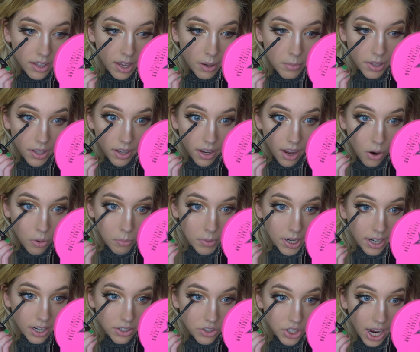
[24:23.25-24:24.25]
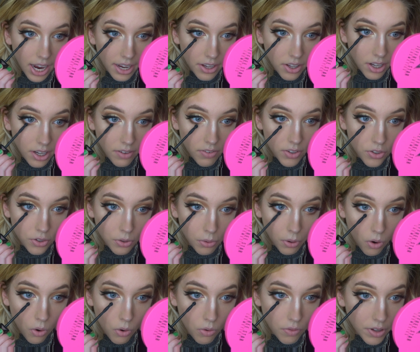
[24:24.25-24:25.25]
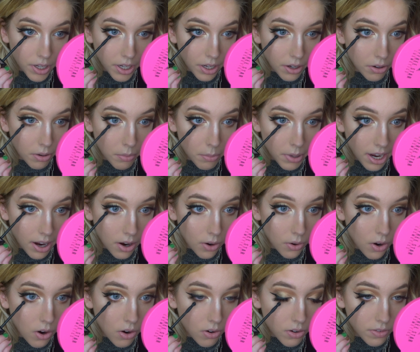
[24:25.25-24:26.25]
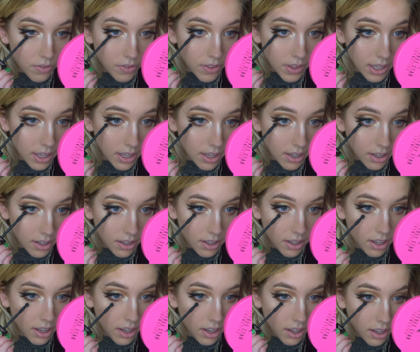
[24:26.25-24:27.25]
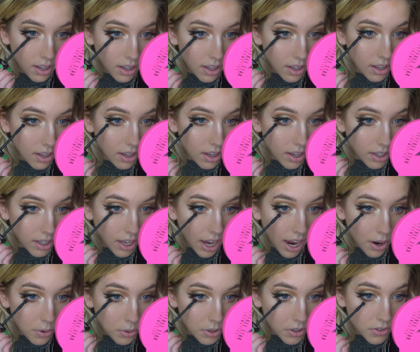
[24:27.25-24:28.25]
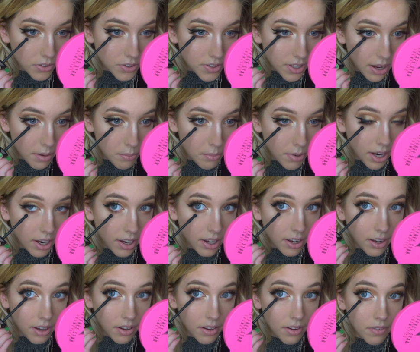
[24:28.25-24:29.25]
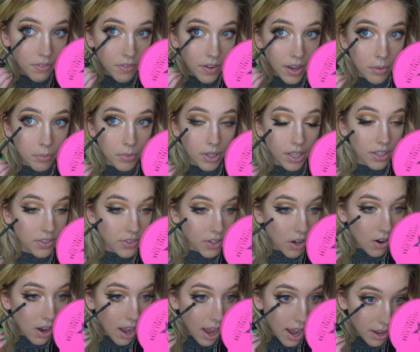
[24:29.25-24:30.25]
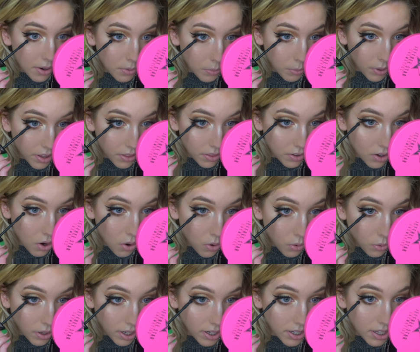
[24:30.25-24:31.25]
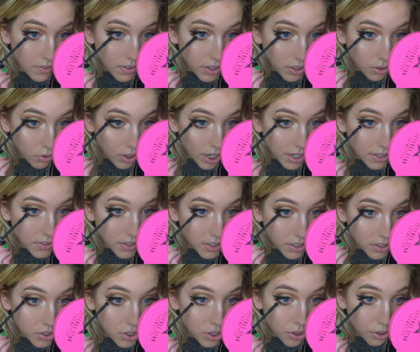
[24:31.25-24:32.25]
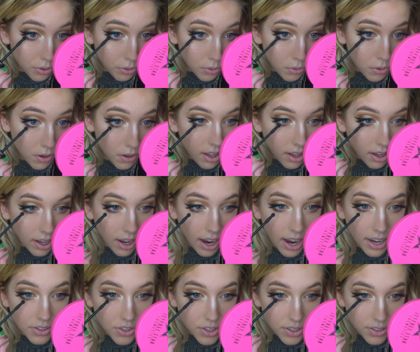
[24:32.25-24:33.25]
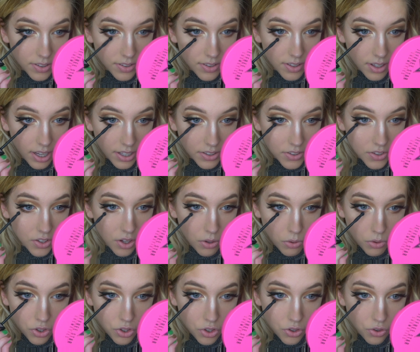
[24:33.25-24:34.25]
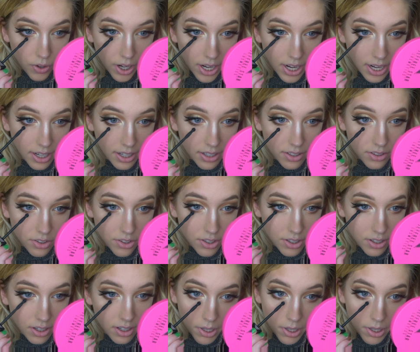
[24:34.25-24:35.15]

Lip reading: Yeah, but like, oh my gosh, I could even do a whole video about all of the encounters that my family has all had with Colt, and even Gracie too. Like, it's so strange.